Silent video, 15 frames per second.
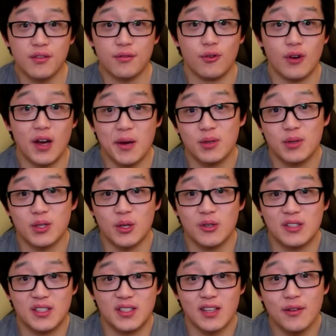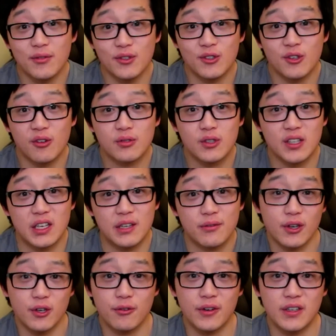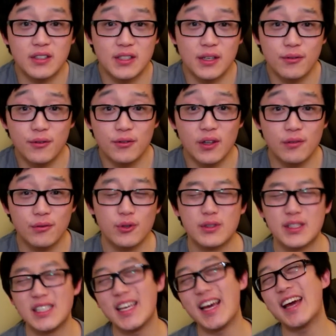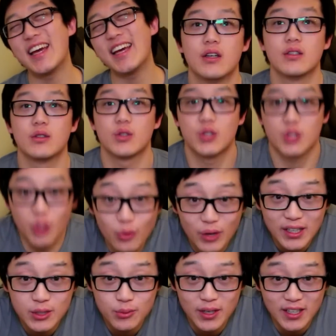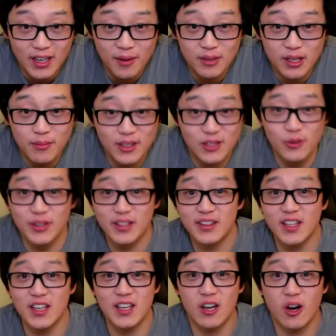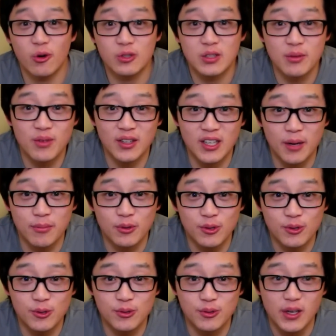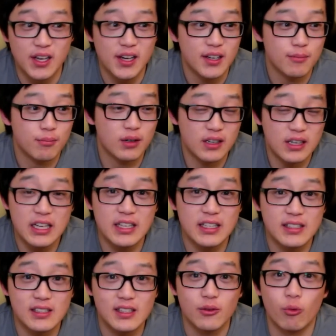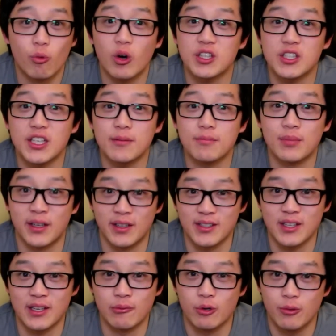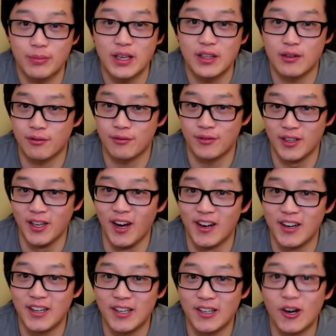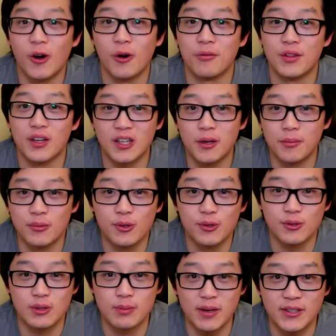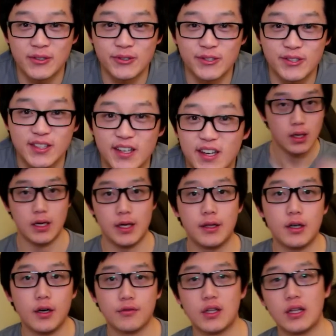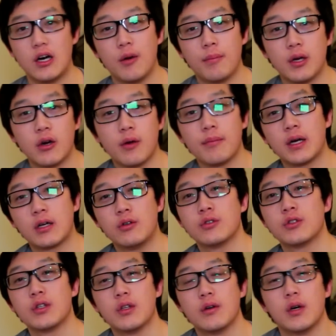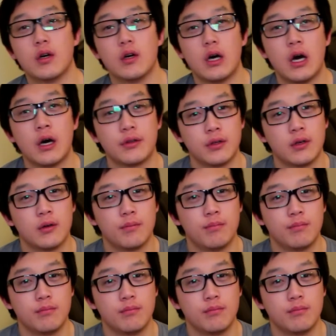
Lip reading: for episode 7 of Cooking Final Fantasy 15 Foods, yay! So next week I'm going to be doing the ultimate cup noodle. Please watch it because it will be the finale of the cup noodle specials. And then after that I'll be going back onto the other